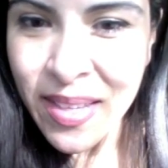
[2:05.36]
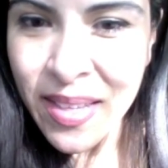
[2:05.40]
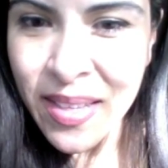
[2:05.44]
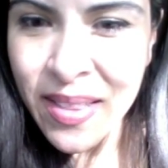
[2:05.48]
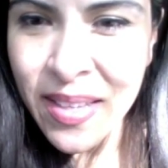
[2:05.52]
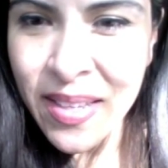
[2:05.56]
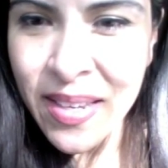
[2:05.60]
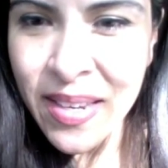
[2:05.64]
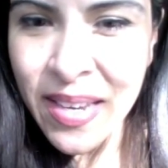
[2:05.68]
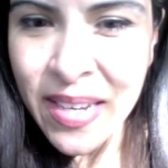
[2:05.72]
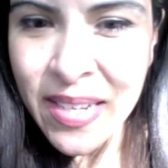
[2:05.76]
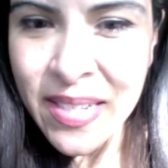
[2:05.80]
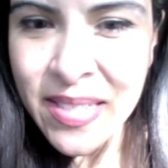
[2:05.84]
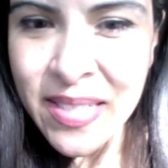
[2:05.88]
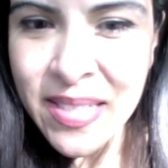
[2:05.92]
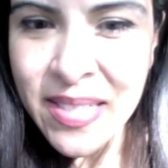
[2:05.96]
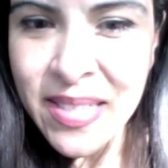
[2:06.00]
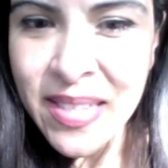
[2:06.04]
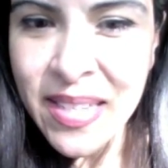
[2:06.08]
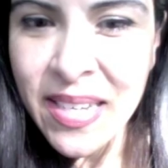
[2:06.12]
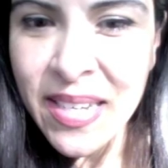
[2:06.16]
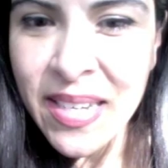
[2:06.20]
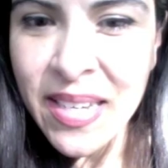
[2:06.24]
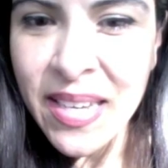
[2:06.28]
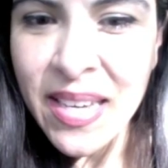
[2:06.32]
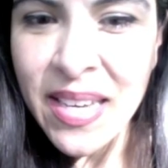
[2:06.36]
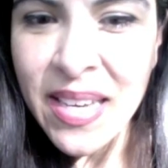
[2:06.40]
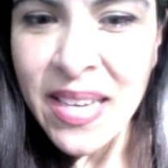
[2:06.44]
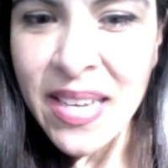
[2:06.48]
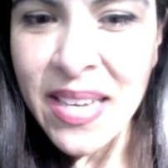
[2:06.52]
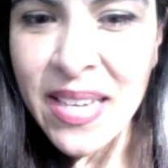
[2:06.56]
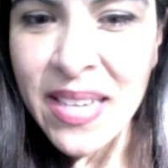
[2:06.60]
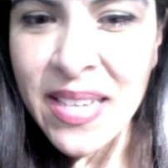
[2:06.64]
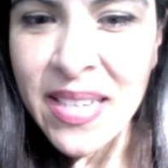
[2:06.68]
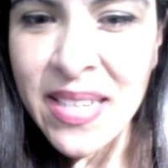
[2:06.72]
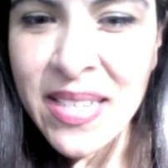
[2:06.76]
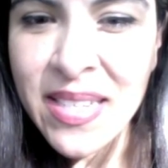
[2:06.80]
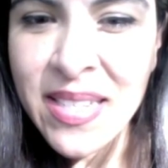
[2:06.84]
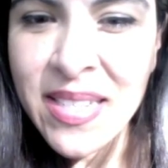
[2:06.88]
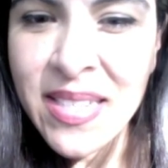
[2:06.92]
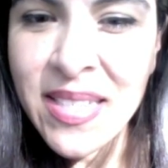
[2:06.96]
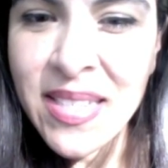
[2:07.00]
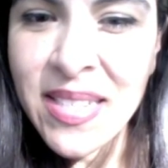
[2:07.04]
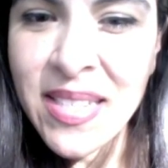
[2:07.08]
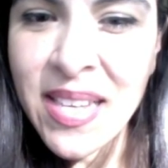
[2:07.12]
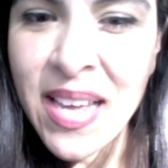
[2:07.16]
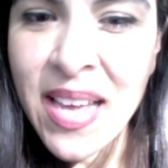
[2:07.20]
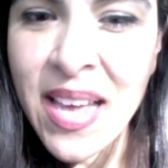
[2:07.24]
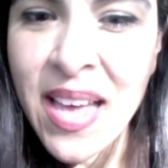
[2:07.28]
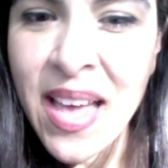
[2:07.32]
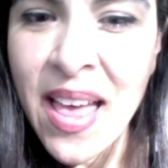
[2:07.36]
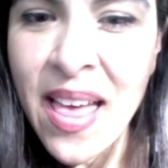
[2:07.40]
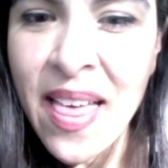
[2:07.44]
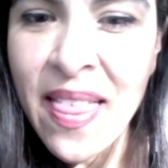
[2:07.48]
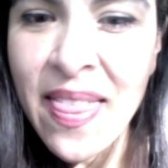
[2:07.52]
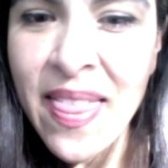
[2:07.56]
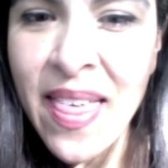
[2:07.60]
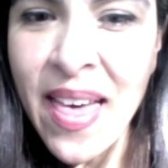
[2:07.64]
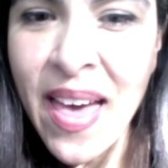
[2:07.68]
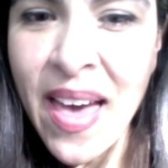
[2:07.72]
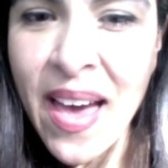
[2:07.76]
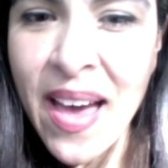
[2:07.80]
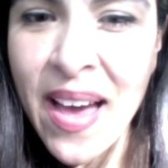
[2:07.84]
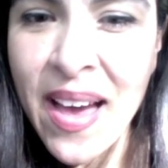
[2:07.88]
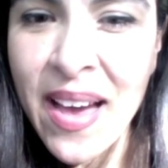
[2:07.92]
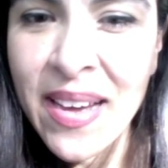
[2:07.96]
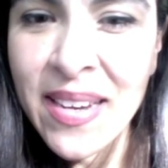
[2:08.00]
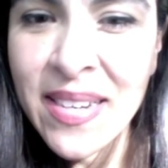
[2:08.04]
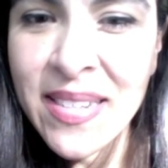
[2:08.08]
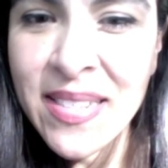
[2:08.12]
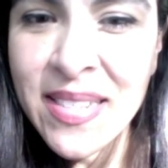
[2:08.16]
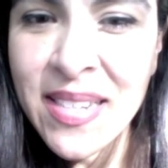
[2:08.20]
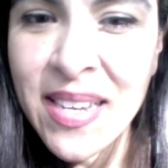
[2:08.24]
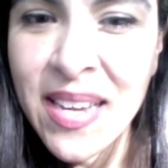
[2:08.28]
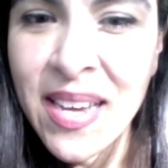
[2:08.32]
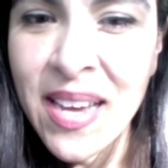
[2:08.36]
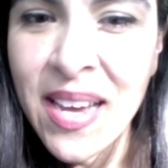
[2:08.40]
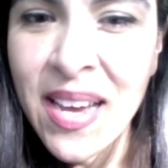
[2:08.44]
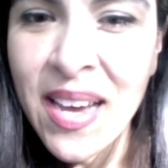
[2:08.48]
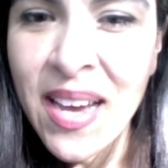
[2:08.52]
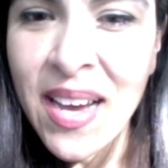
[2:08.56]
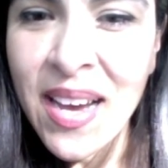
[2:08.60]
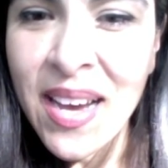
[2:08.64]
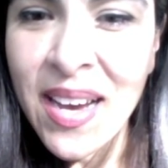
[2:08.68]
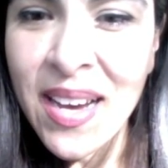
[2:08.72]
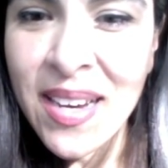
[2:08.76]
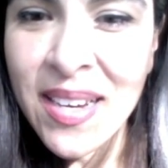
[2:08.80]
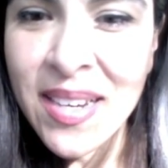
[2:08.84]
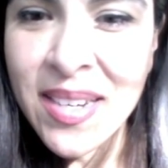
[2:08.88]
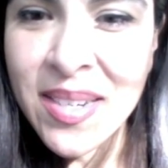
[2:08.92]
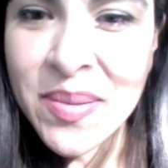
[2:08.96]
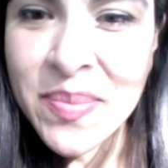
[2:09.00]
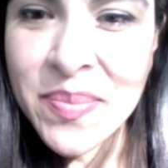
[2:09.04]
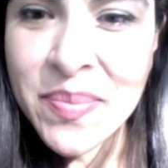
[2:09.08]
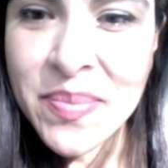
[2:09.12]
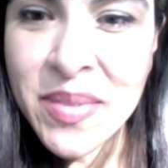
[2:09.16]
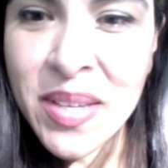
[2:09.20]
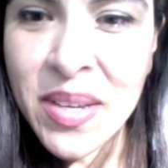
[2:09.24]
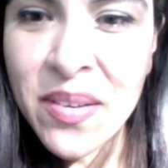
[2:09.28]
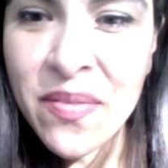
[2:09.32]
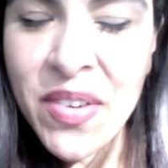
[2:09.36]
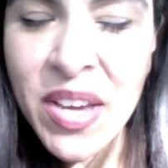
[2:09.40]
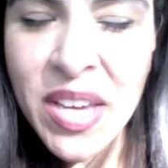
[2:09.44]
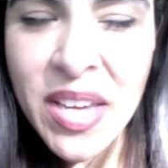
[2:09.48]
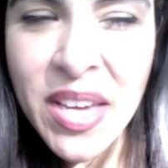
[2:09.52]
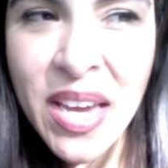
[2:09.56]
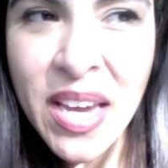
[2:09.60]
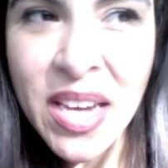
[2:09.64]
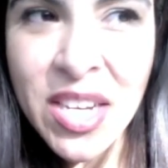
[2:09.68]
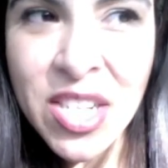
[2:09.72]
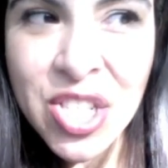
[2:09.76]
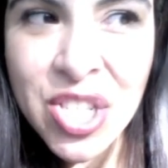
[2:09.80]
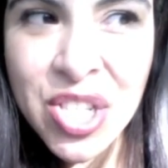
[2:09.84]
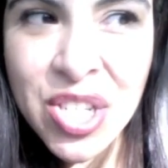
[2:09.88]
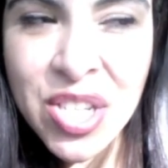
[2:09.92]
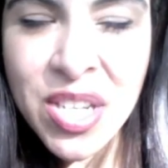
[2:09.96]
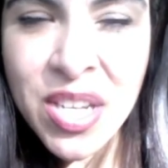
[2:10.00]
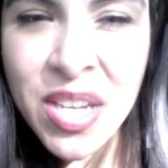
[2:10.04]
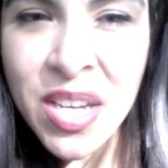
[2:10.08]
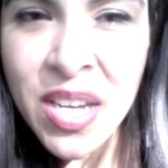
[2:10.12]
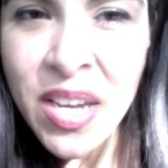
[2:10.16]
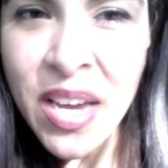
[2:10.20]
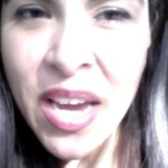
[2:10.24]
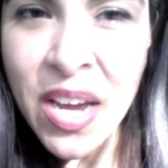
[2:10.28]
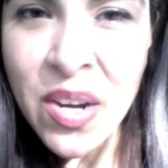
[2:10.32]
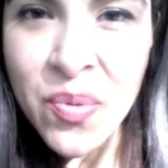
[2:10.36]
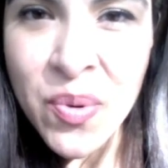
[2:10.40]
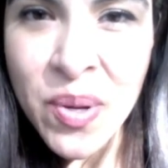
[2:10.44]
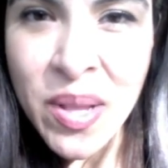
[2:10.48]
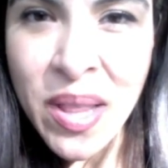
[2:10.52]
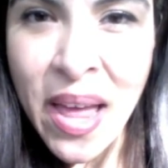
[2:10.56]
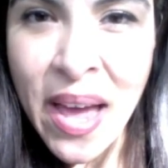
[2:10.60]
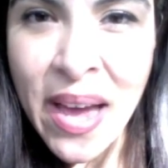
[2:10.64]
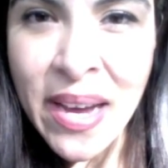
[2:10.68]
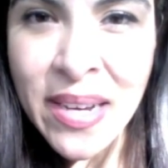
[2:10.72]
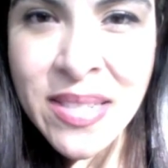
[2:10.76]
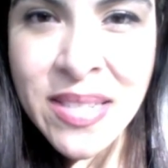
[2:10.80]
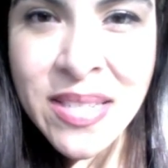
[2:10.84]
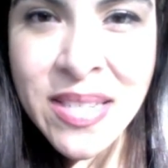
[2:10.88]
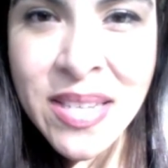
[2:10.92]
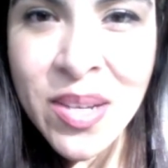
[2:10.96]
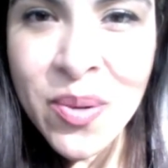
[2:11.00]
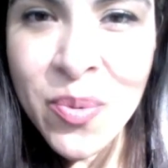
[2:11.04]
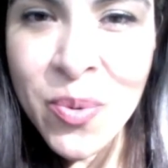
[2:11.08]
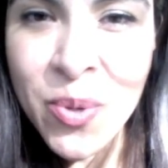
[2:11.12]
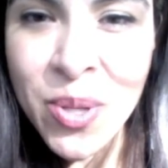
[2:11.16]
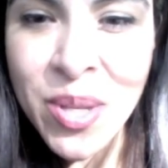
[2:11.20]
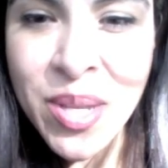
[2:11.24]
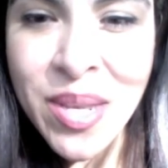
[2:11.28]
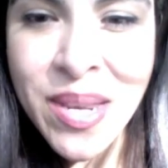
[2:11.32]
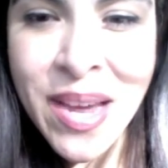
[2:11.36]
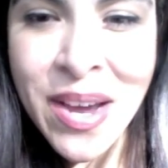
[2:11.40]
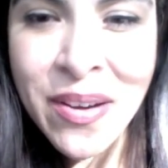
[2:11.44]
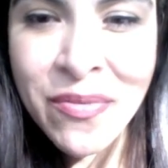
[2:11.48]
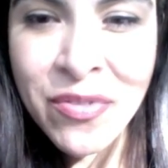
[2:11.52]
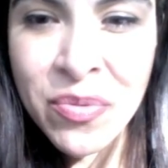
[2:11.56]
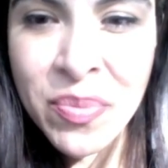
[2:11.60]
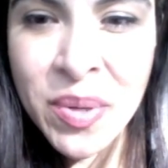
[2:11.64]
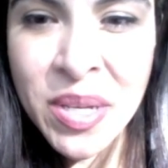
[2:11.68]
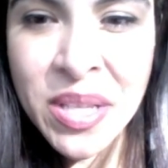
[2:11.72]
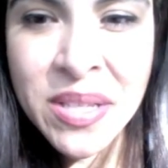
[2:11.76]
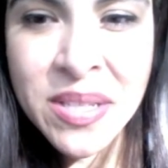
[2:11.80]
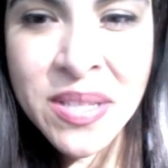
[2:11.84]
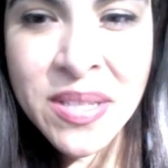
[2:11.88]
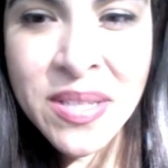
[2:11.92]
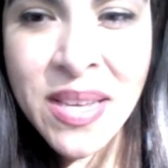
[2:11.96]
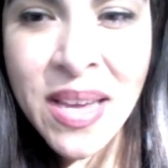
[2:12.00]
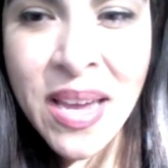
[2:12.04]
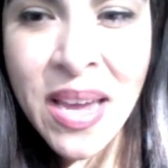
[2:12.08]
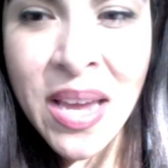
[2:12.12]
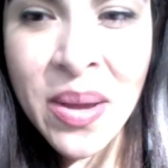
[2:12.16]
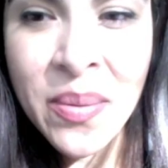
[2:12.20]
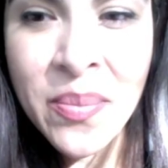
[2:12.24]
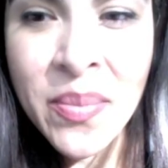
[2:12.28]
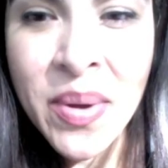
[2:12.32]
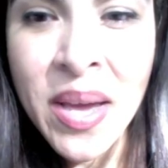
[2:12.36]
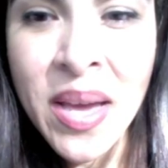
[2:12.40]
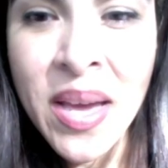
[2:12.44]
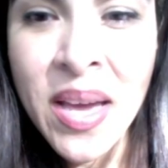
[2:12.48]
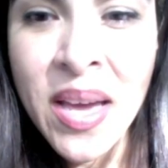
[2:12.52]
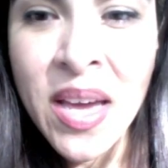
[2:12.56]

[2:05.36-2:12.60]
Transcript: The next thing is that vacationing and relaxing will never be the same.